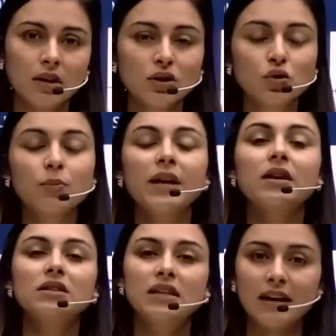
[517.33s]
to make
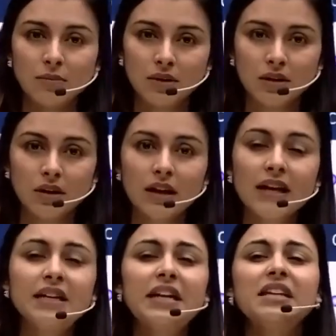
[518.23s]
a diamond.
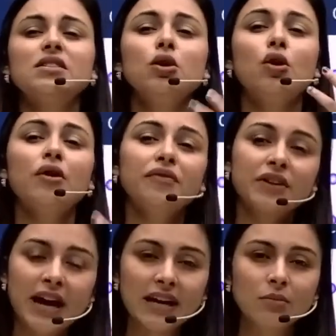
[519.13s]
It takes a lot of
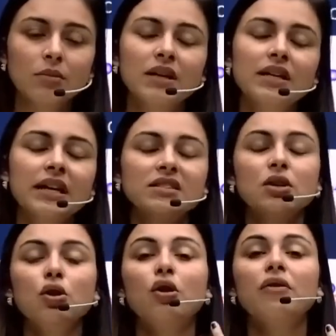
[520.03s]
time, it takes a
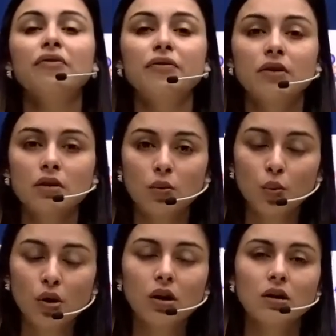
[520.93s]
lot of
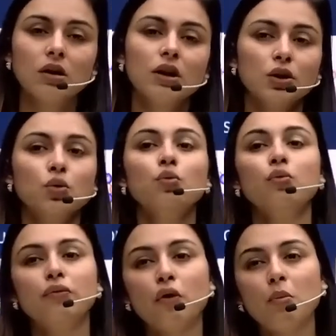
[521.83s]
work to
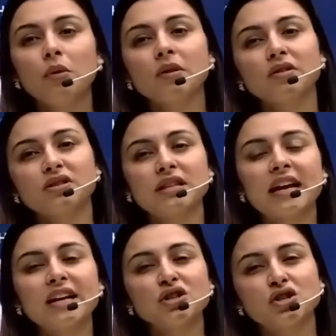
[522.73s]
form a
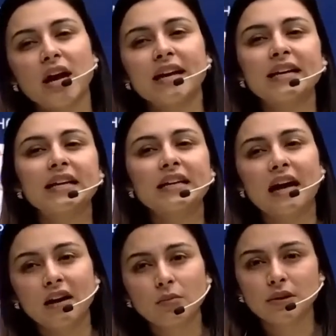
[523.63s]
crystalline shining
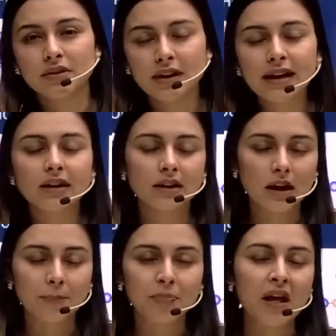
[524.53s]
diamond, right?
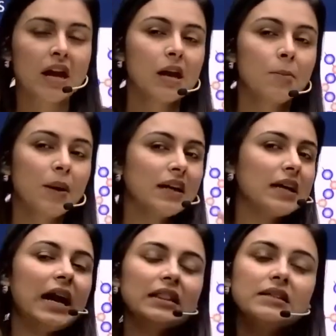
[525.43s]
Yeah, but
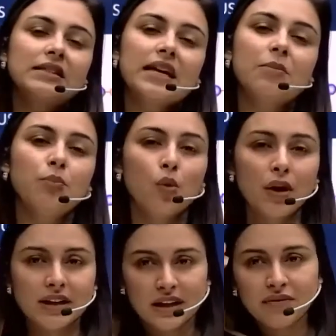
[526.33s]
at the same
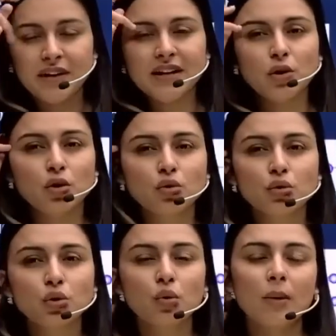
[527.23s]
point, if I talk to
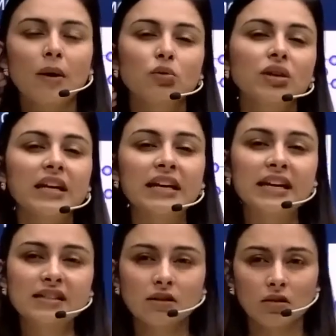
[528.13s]
you about the
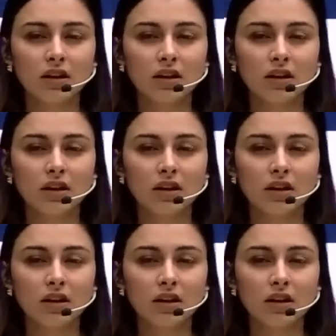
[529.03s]
eraser